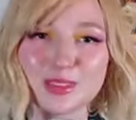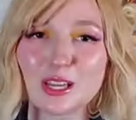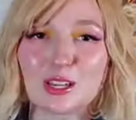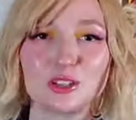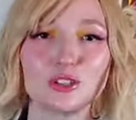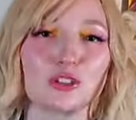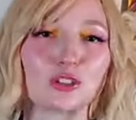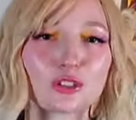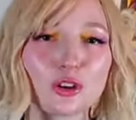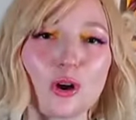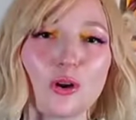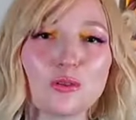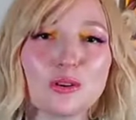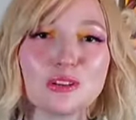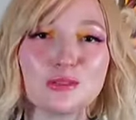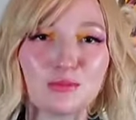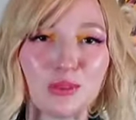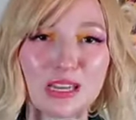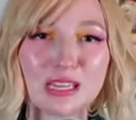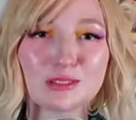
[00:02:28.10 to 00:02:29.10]
it just
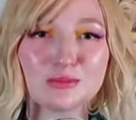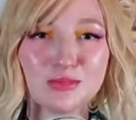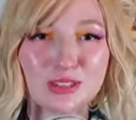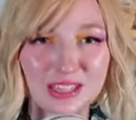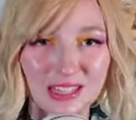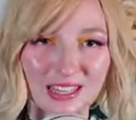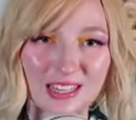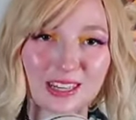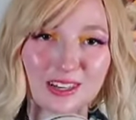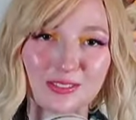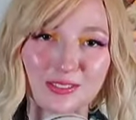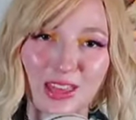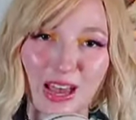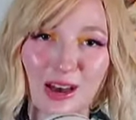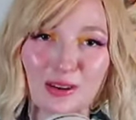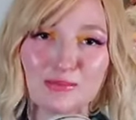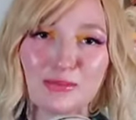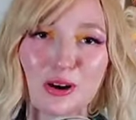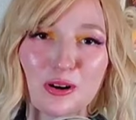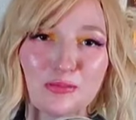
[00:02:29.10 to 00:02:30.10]
always makes me think of
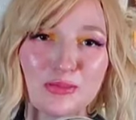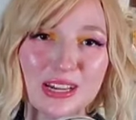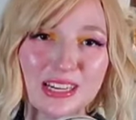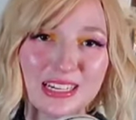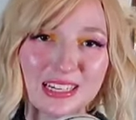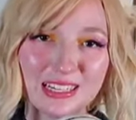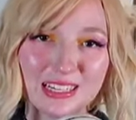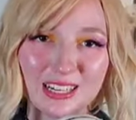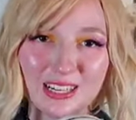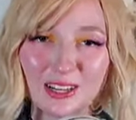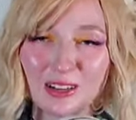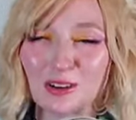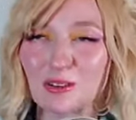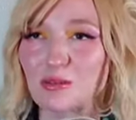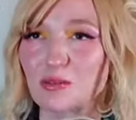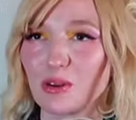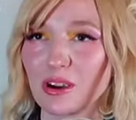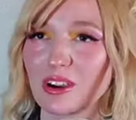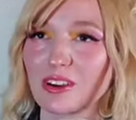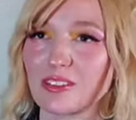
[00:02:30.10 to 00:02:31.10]
that moment
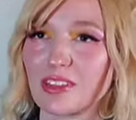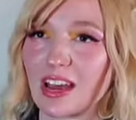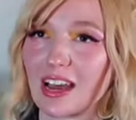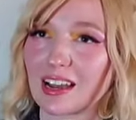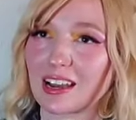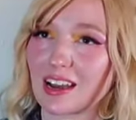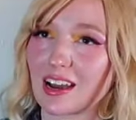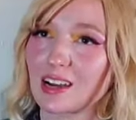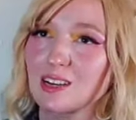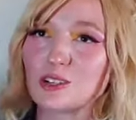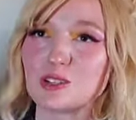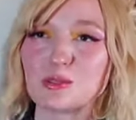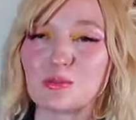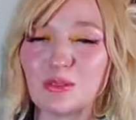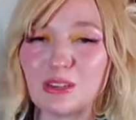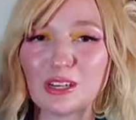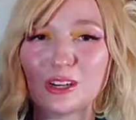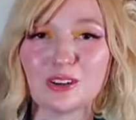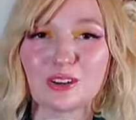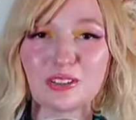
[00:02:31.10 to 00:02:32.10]
where that guy's
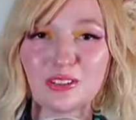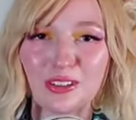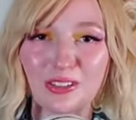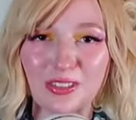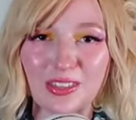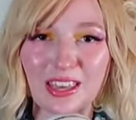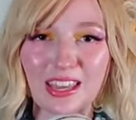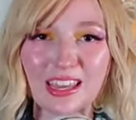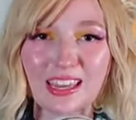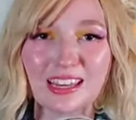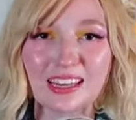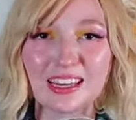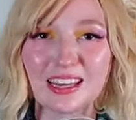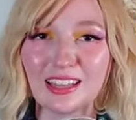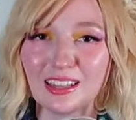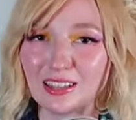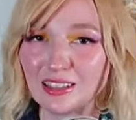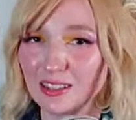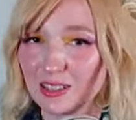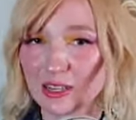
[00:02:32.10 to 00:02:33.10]
spinning on the thing
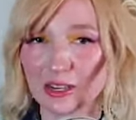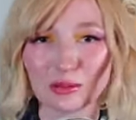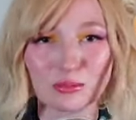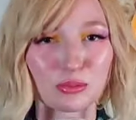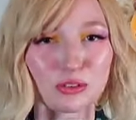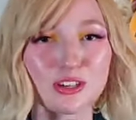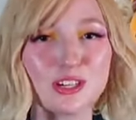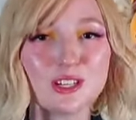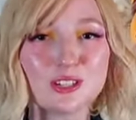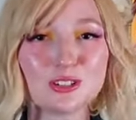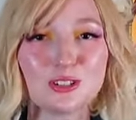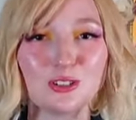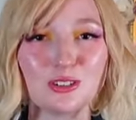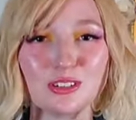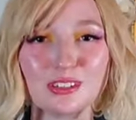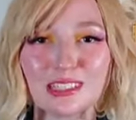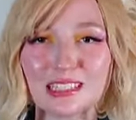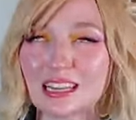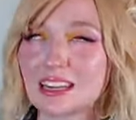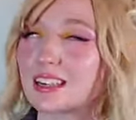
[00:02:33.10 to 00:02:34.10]
and the priest
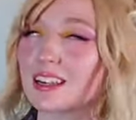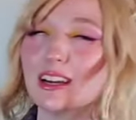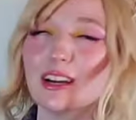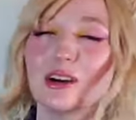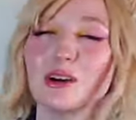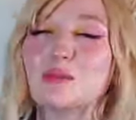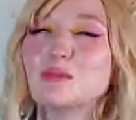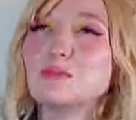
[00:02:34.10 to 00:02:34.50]
dude is like,